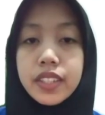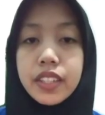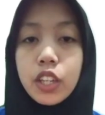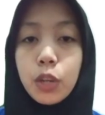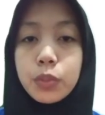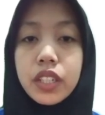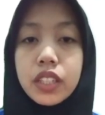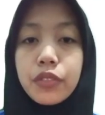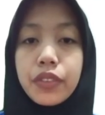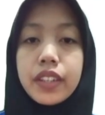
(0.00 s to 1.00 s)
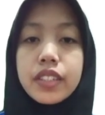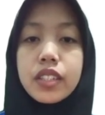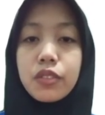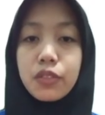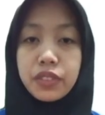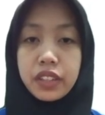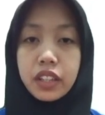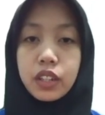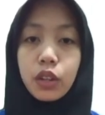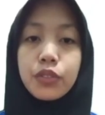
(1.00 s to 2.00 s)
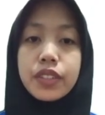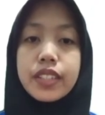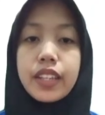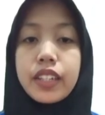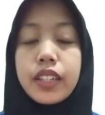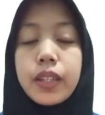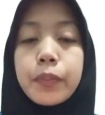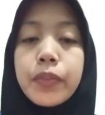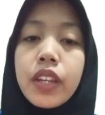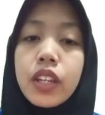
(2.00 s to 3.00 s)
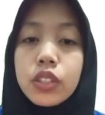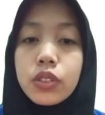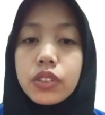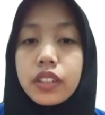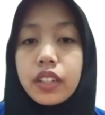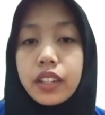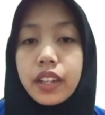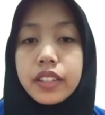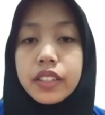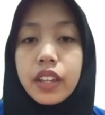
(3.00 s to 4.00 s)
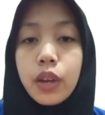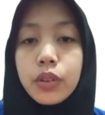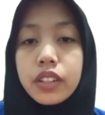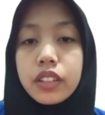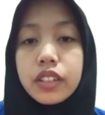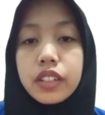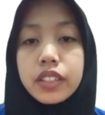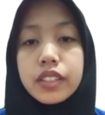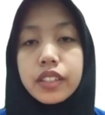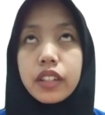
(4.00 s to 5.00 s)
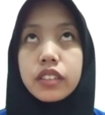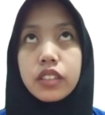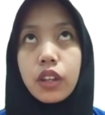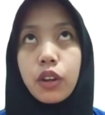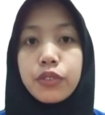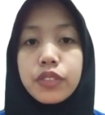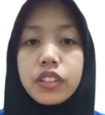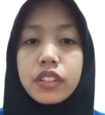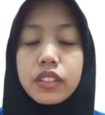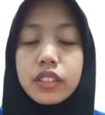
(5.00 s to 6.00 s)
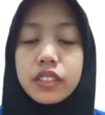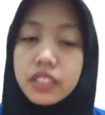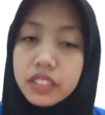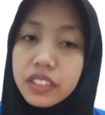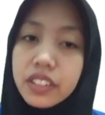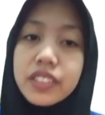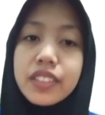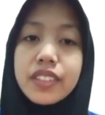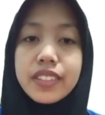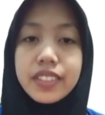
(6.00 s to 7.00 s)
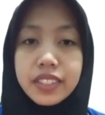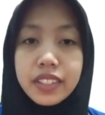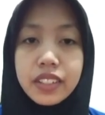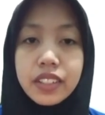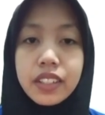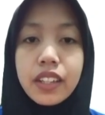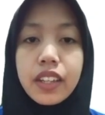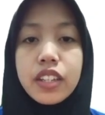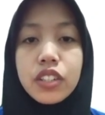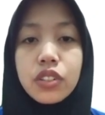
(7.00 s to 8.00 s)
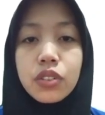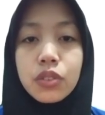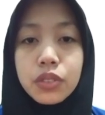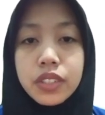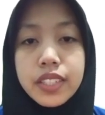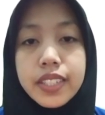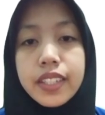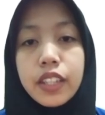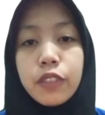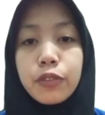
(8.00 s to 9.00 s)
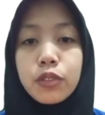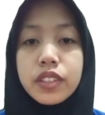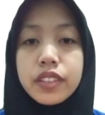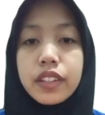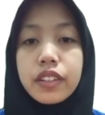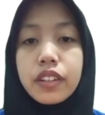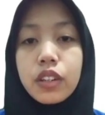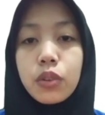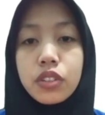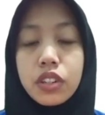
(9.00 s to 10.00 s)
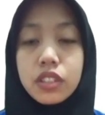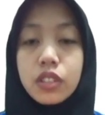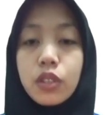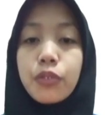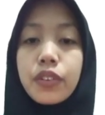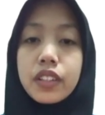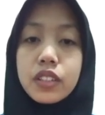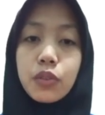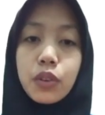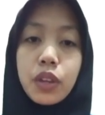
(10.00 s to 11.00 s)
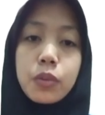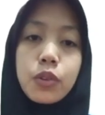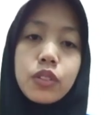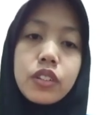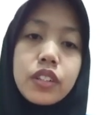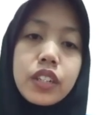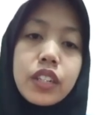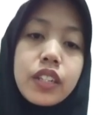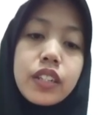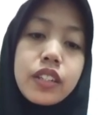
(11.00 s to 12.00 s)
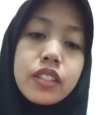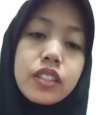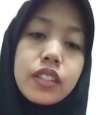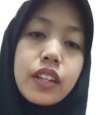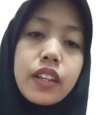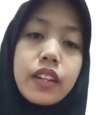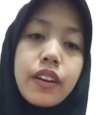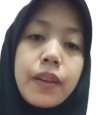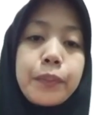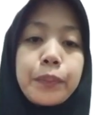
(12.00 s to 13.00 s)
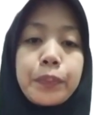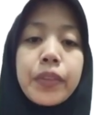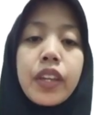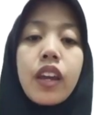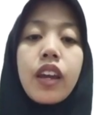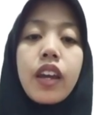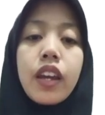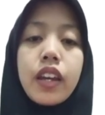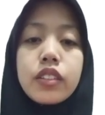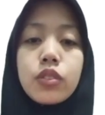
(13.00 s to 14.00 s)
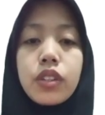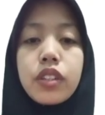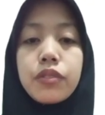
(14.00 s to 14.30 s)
C, objective and significance of the study. To analyze how the learning styles of the Generation Z students influence their acquisition of English vocabulary in the digital era, and to